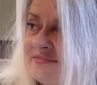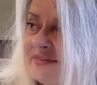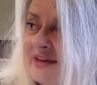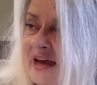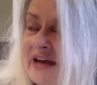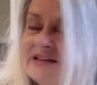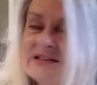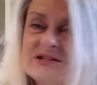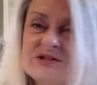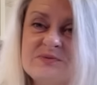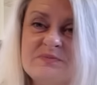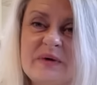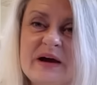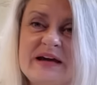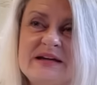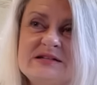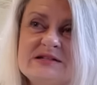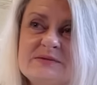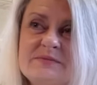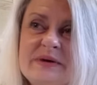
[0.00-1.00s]
it just
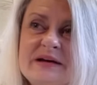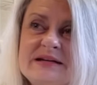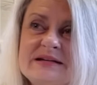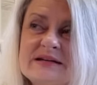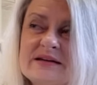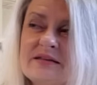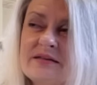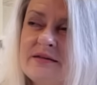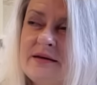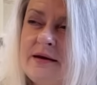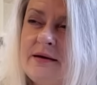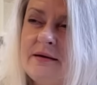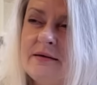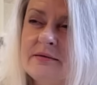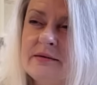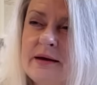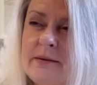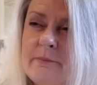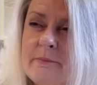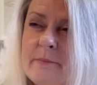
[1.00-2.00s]
pains me to think
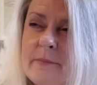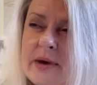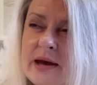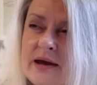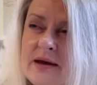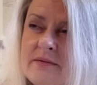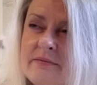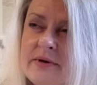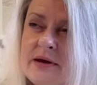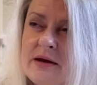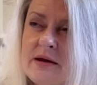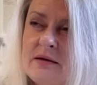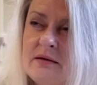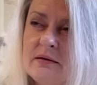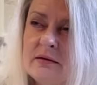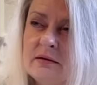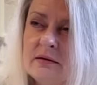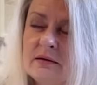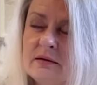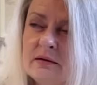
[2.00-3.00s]
that maybe
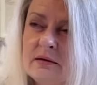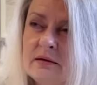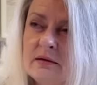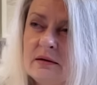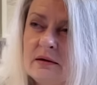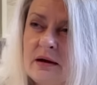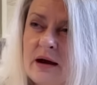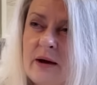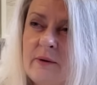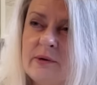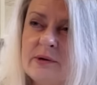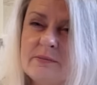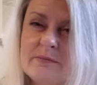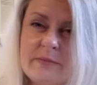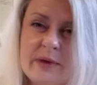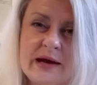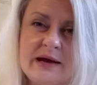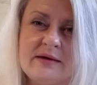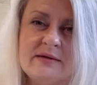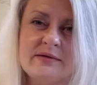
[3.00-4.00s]
I would
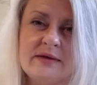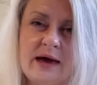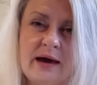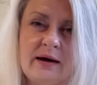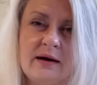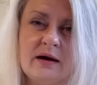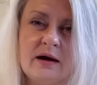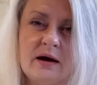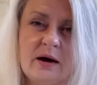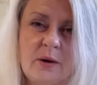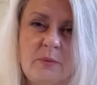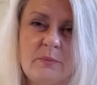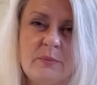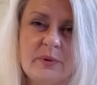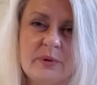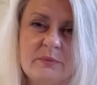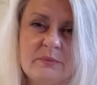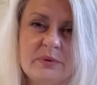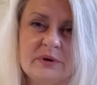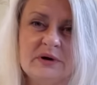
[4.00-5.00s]
make that up
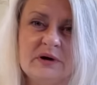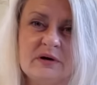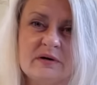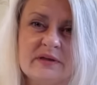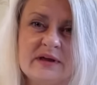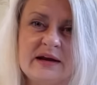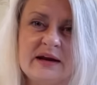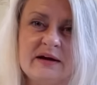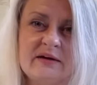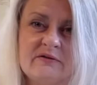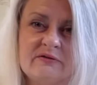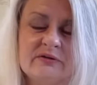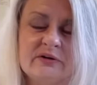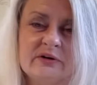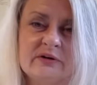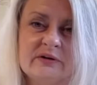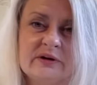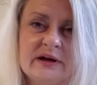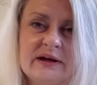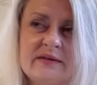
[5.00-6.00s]
and put all that
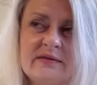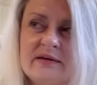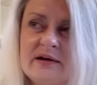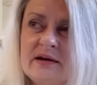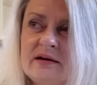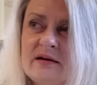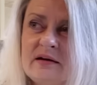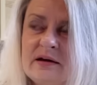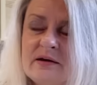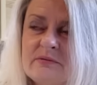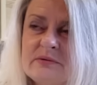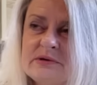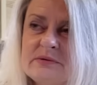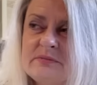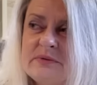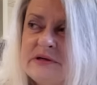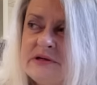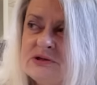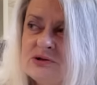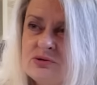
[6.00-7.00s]
effort and then it would
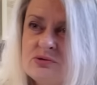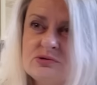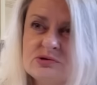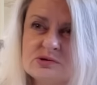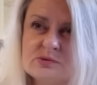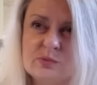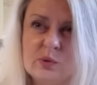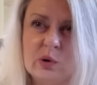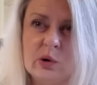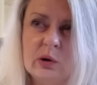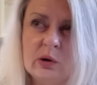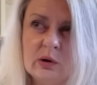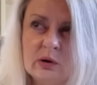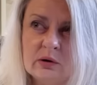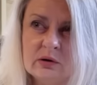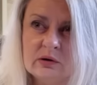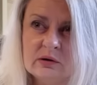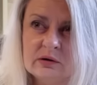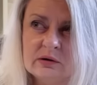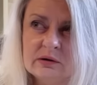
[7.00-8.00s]
be too small.
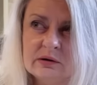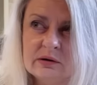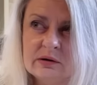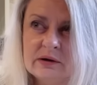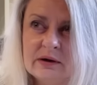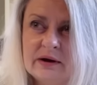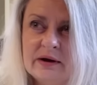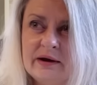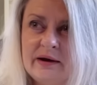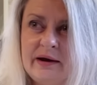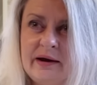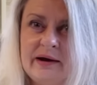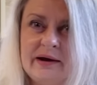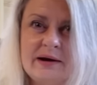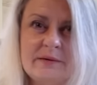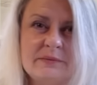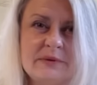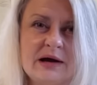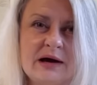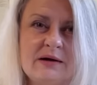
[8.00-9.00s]
And
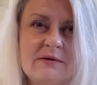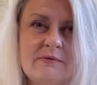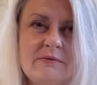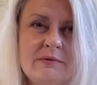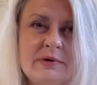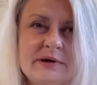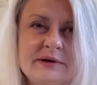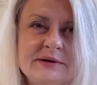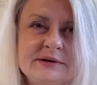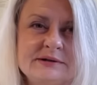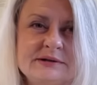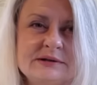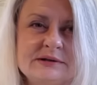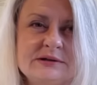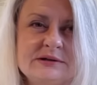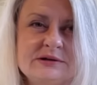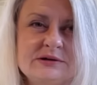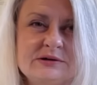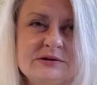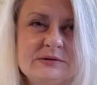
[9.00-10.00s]
I'm not one to
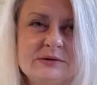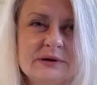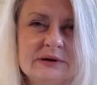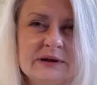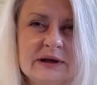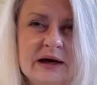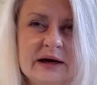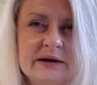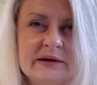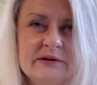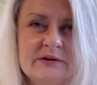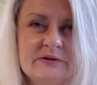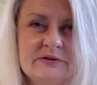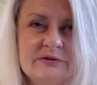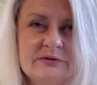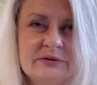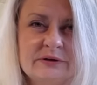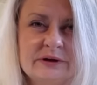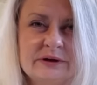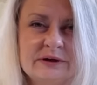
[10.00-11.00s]
do a lot
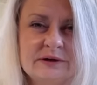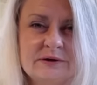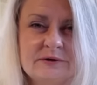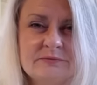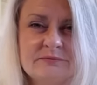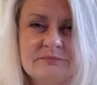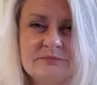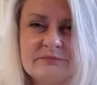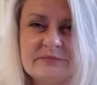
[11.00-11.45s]
of um,